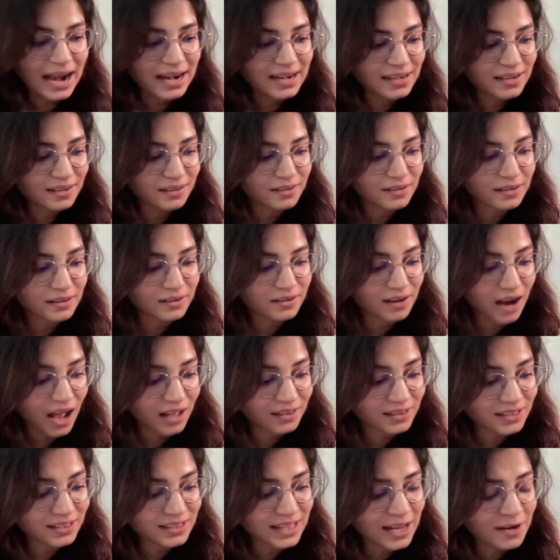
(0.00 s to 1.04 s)
And
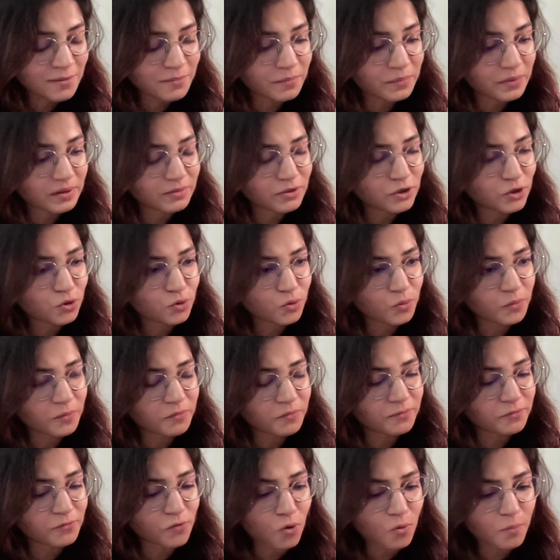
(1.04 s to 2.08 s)
rather than you know
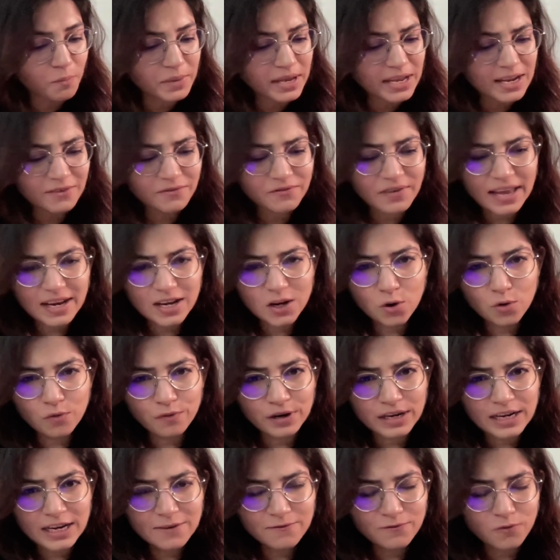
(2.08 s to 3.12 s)
for being very
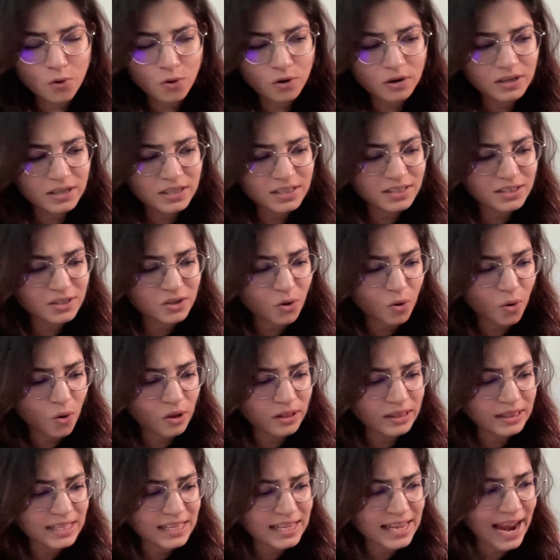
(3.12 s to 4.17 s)
overly focused
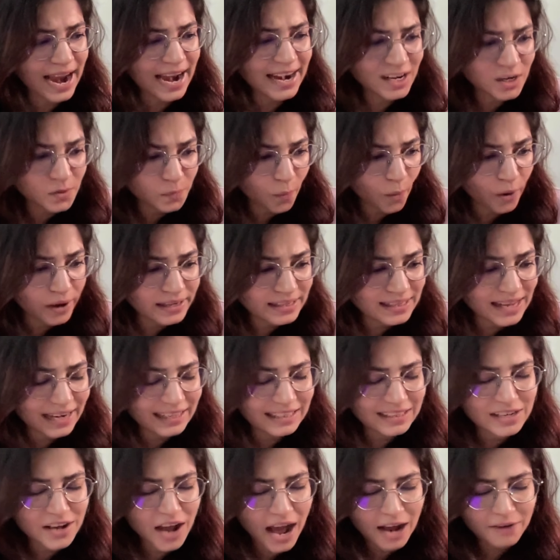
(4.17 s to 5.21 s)
on the end point
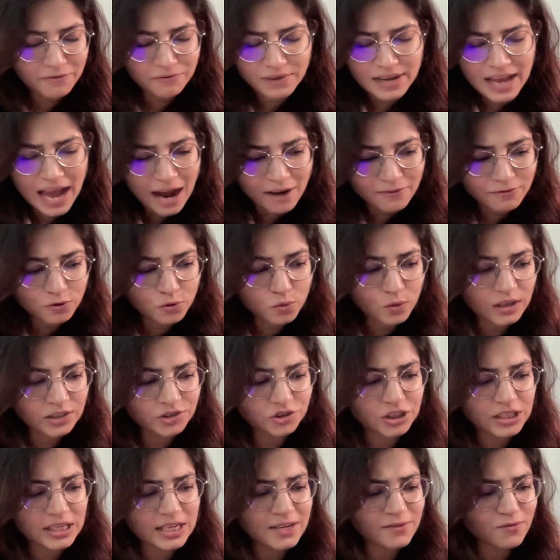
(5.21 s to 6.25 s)
that you have we have to
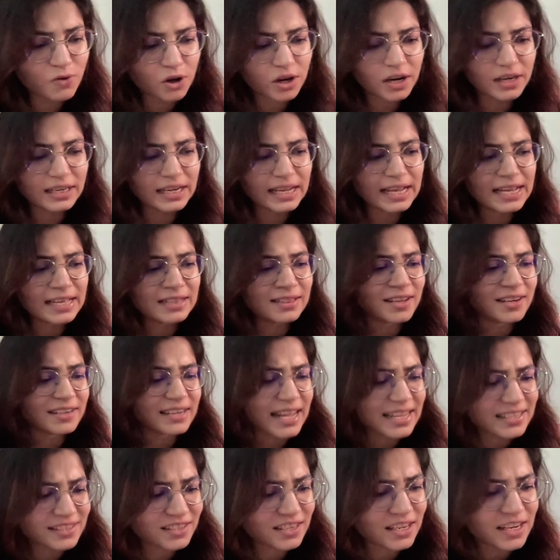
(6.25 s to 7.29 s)
achieve or attain the
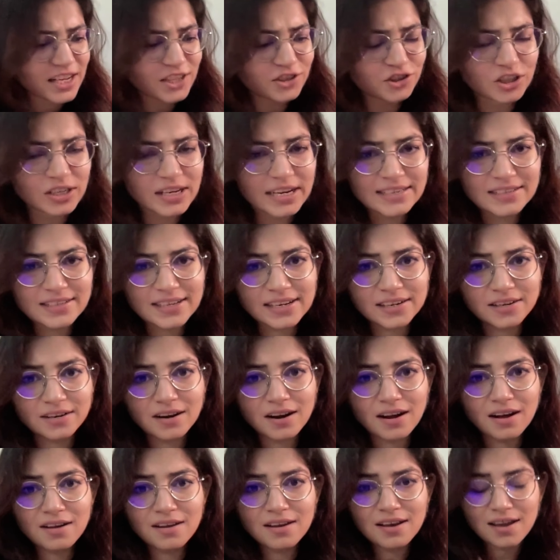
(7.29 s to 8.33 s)
destination, et
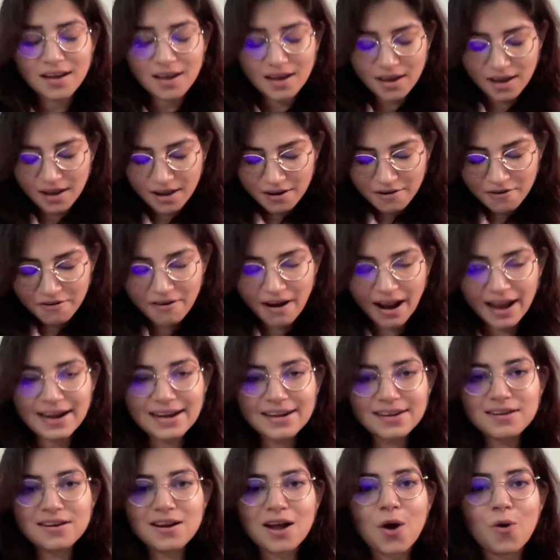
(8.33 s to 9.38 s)
cetera.
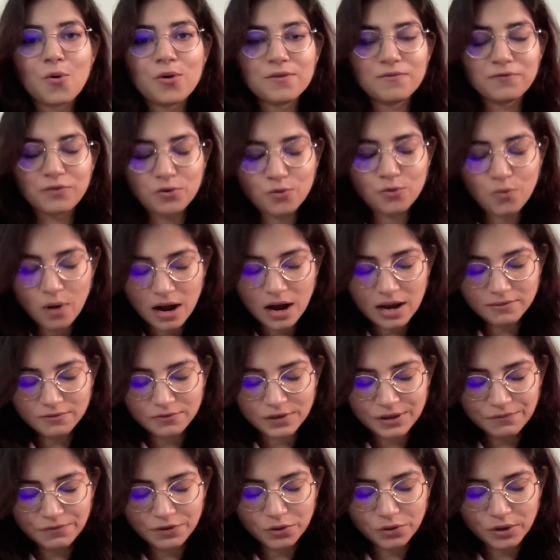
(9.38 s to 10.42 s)
Right now, if you
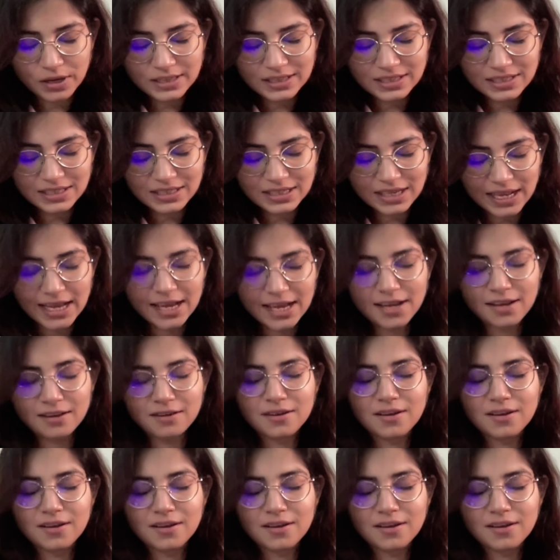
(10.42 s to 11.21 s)
are if you can stay